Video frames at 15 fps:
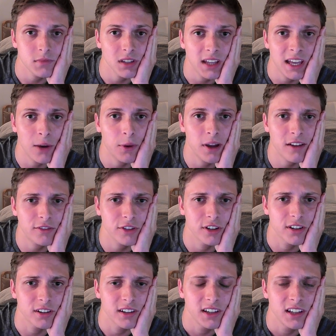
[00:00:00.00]

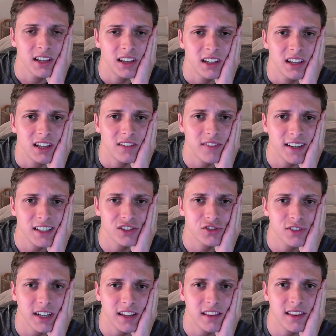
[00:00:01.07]
However, if I
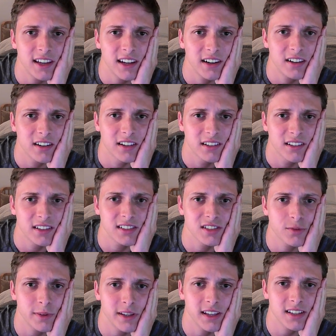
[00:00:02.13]
trade there, his
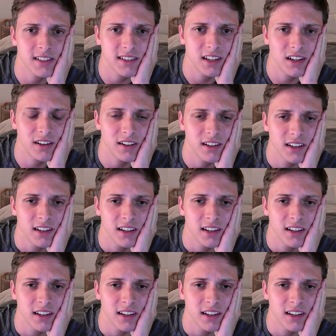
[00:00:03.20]
queen gets there.